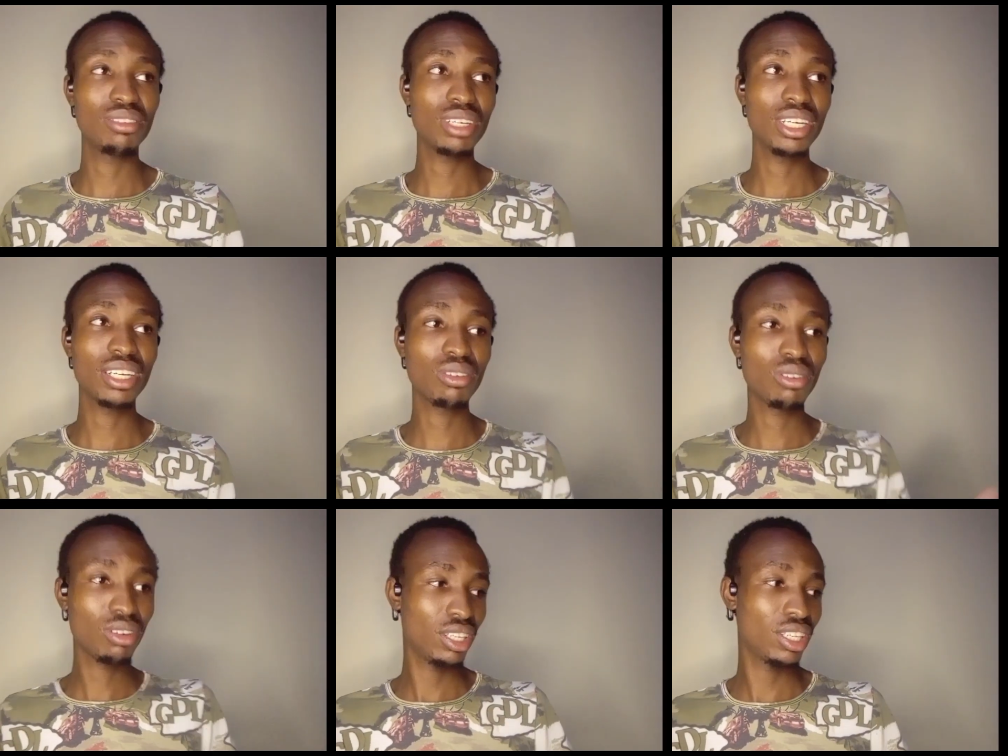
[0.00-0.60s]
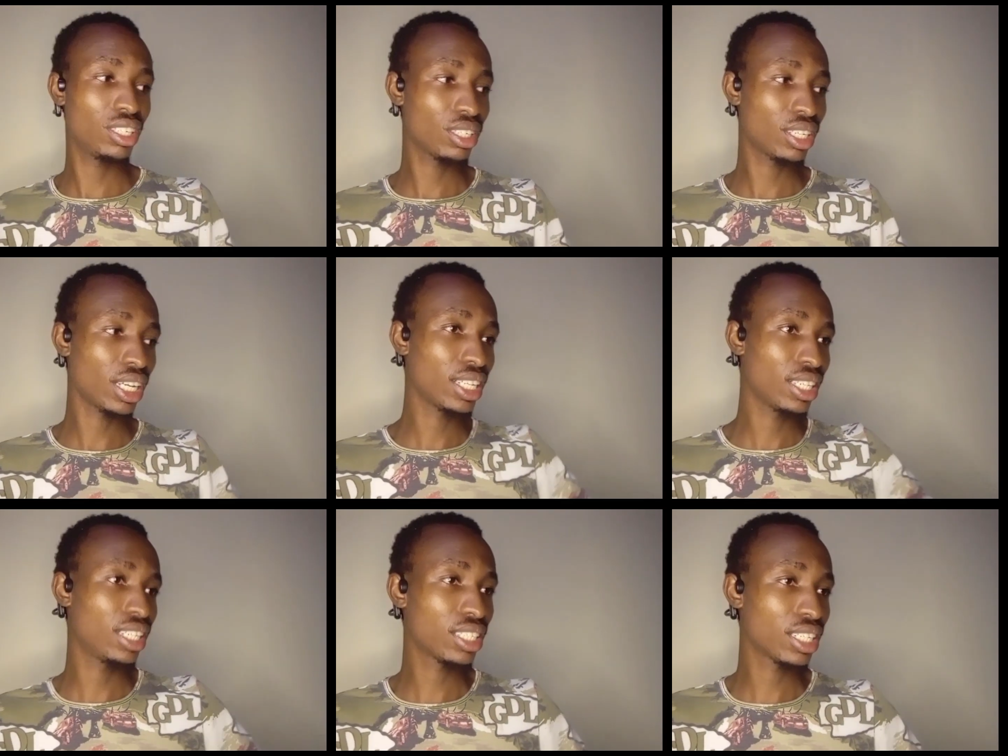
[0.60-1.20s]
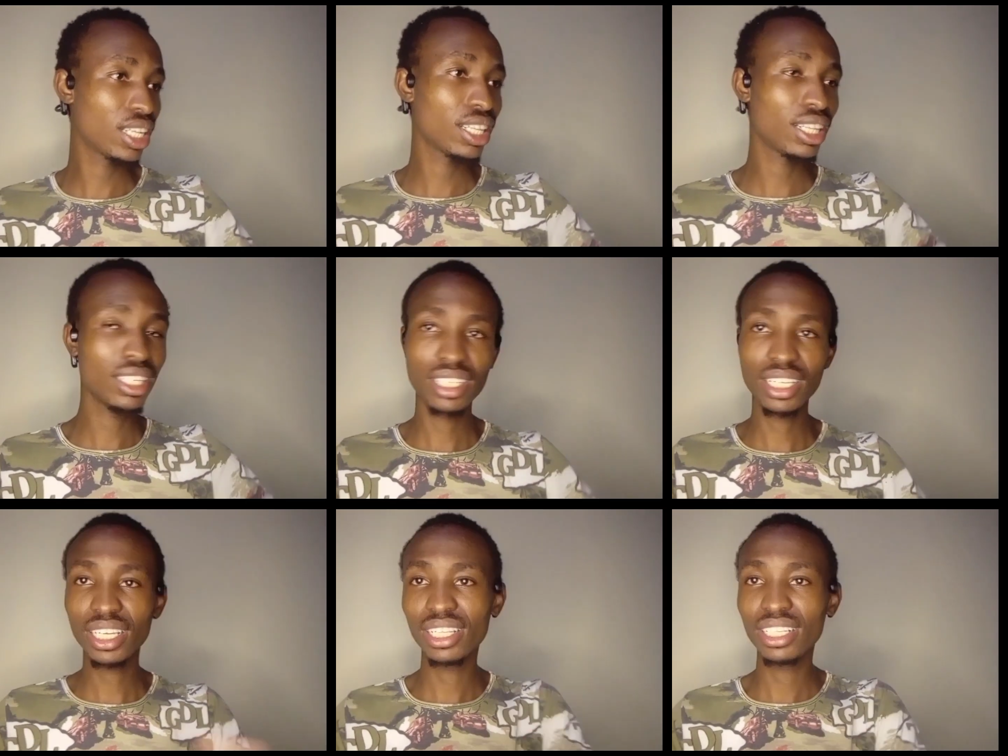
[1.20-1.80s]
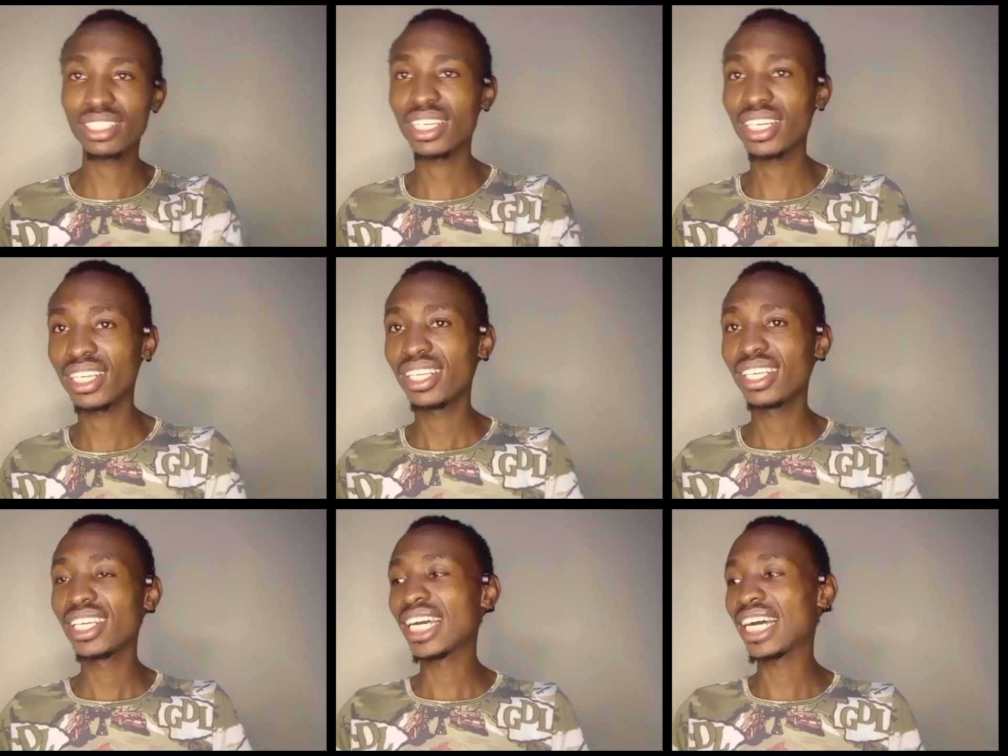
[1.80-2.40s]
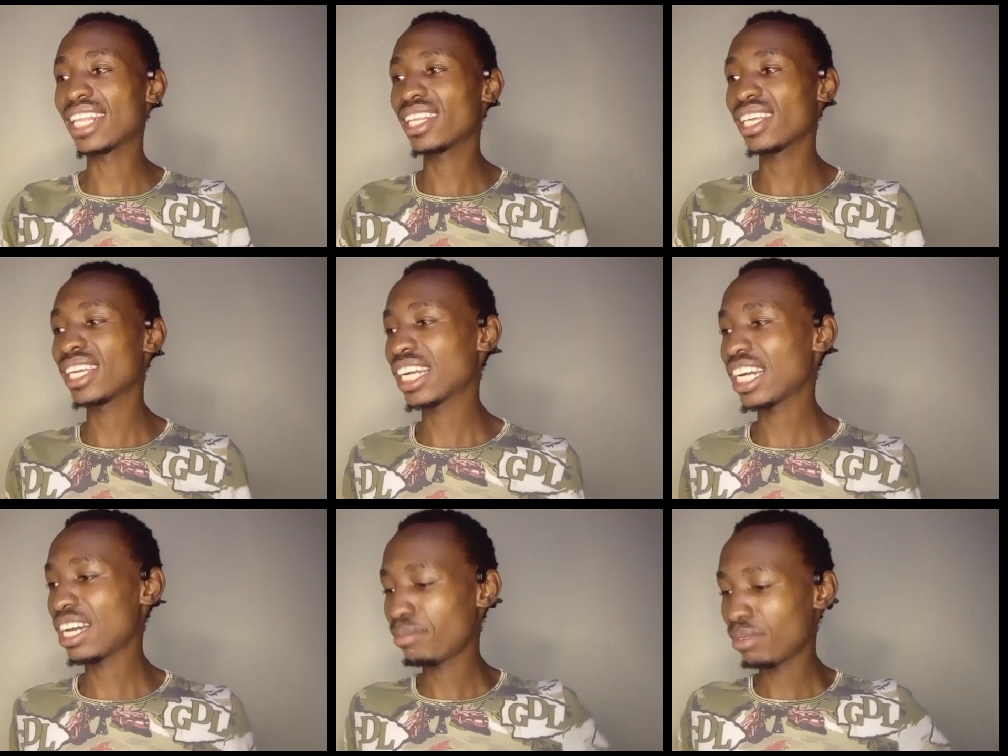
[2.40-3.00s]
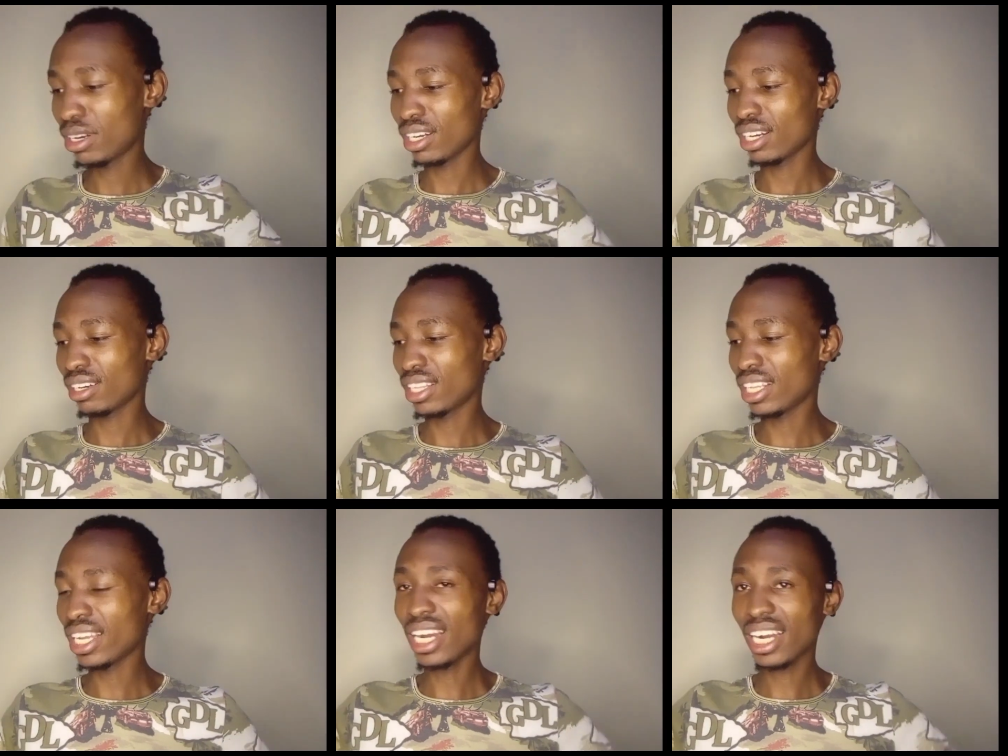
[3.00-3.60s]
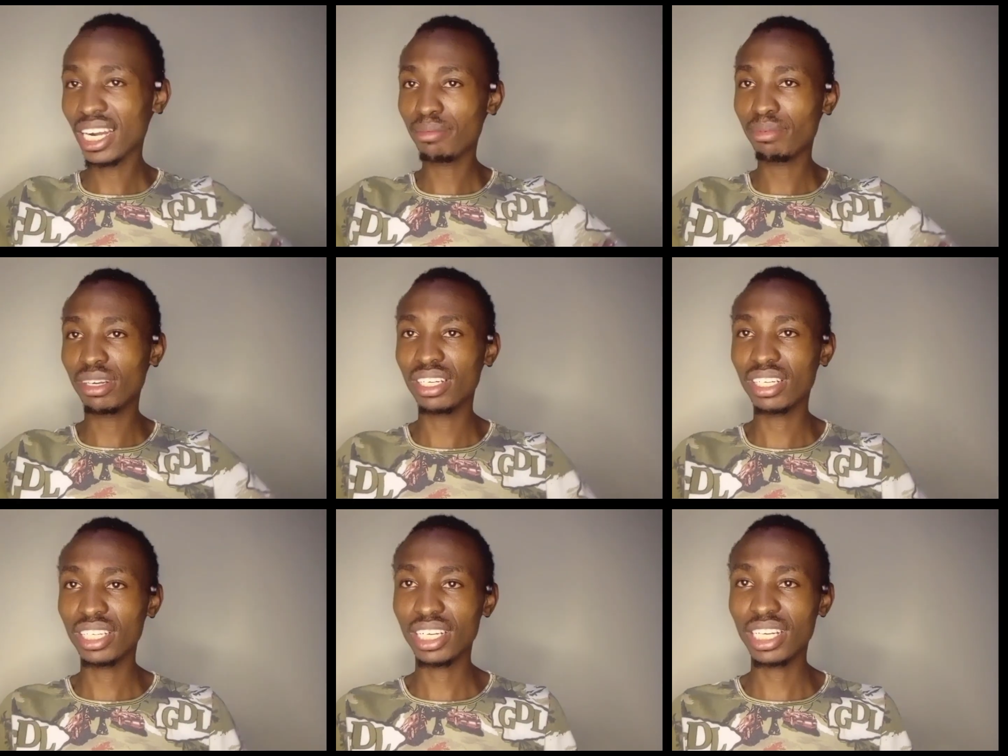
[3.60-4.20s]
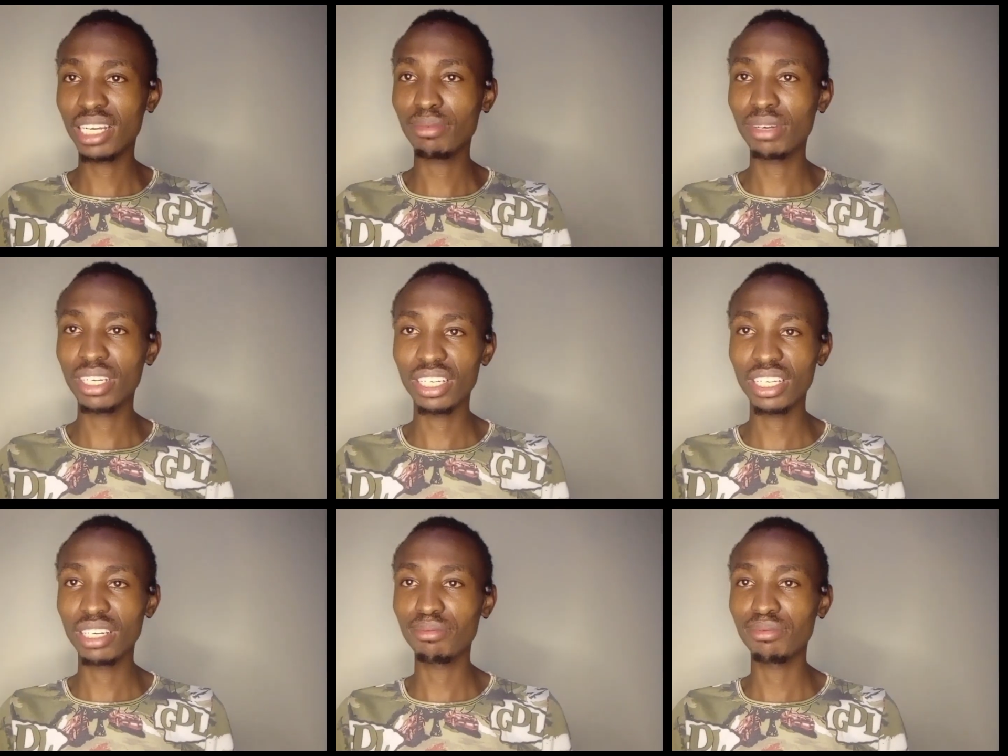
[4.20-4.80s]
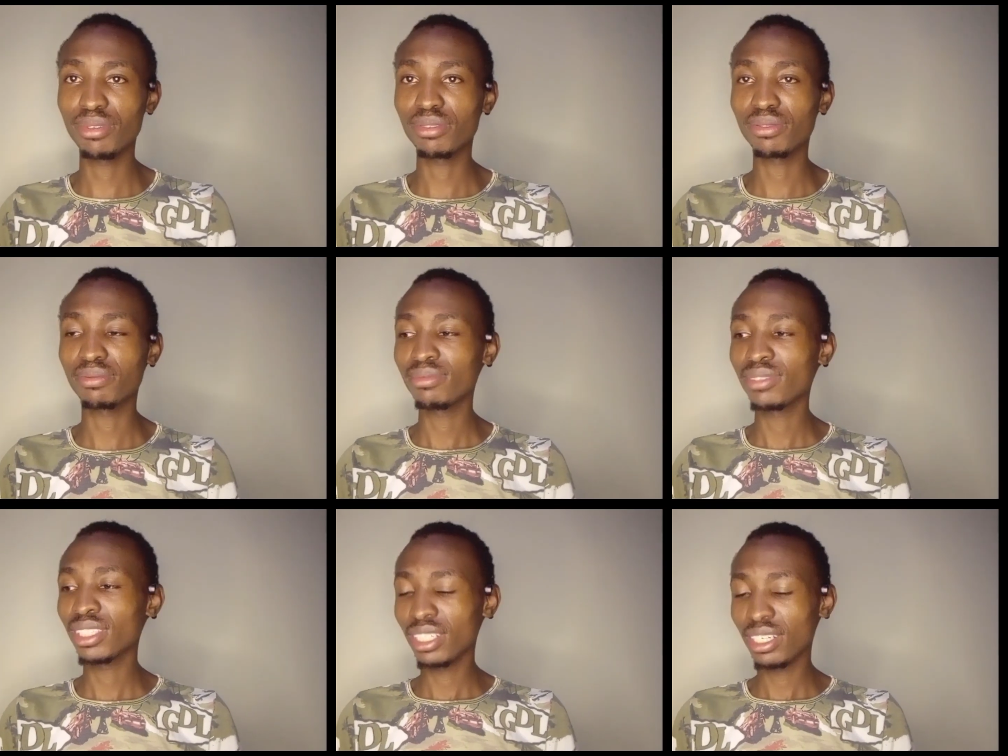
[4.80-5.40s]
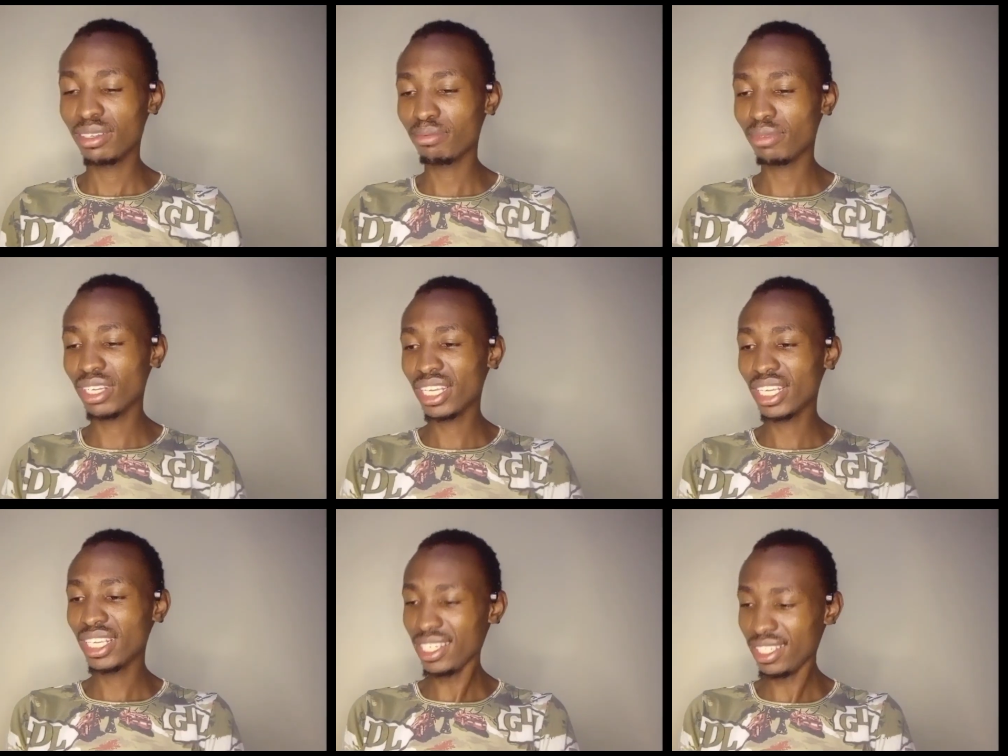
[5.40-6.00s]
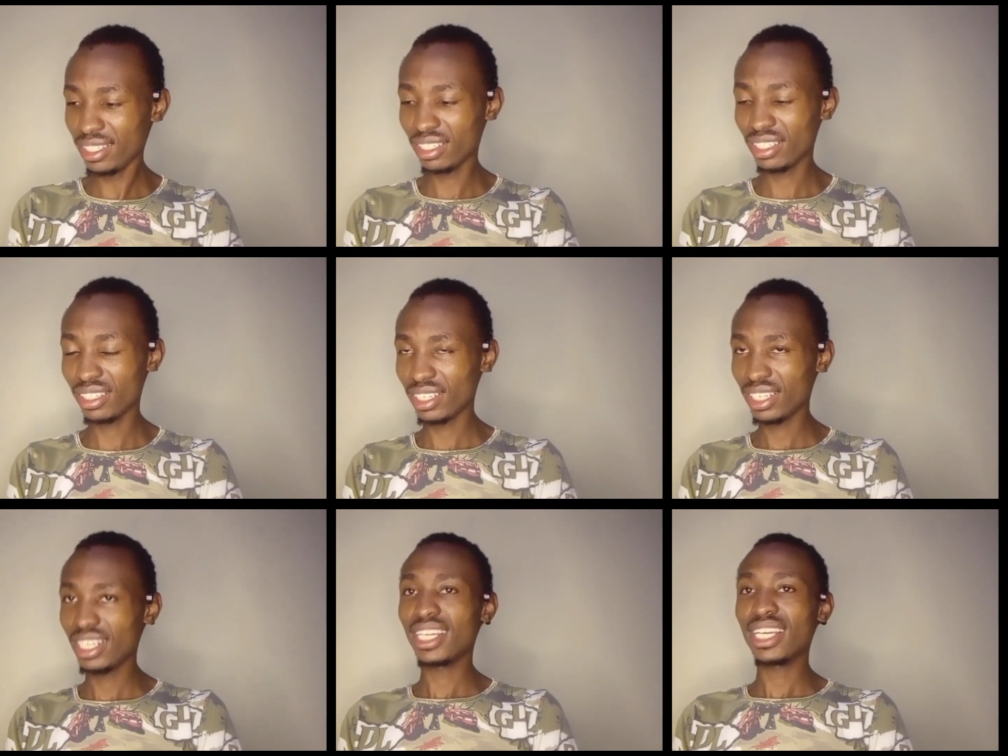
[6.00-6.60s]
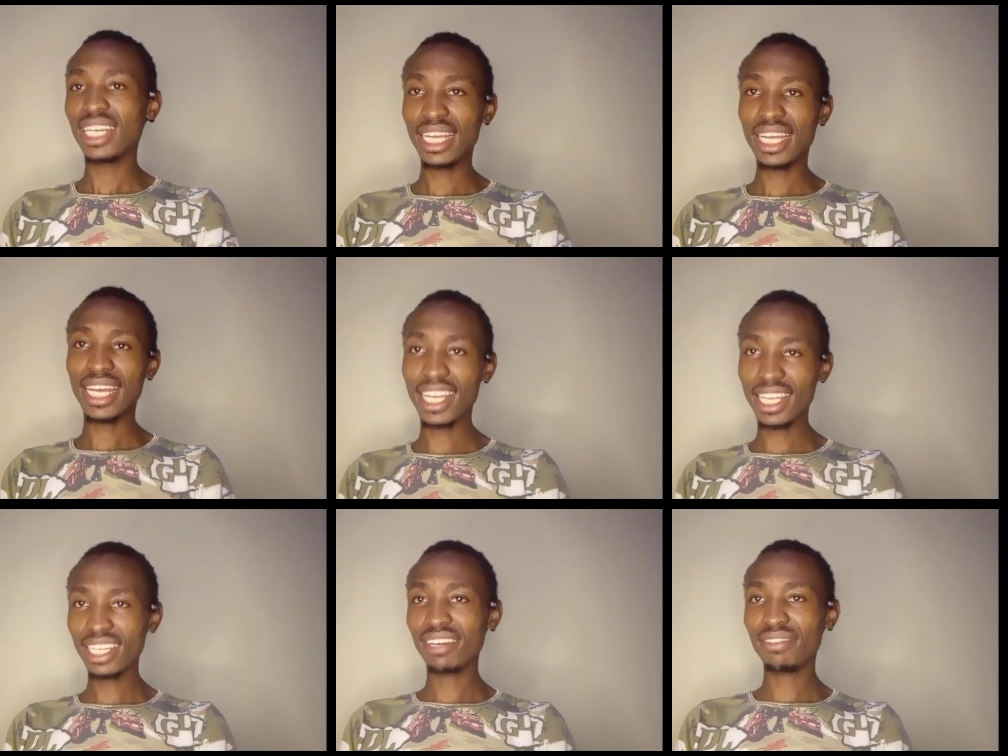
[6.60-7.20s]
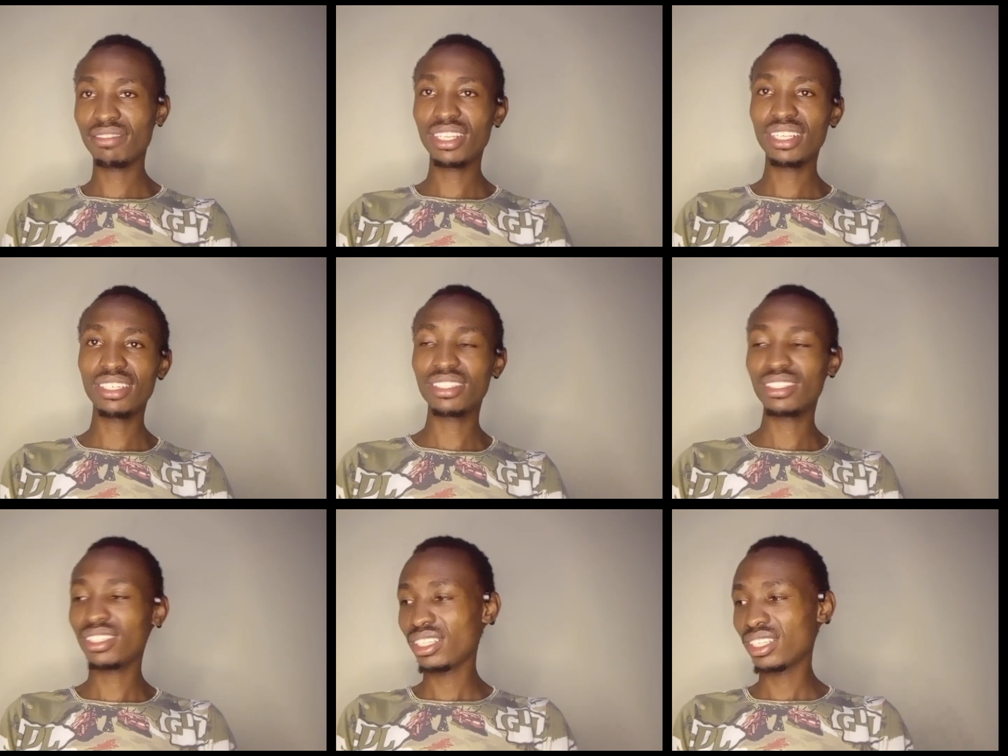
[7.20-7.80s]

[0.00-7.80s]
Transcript: You can call this guy, and they come, they gang up and come and help you. Yes, I have this.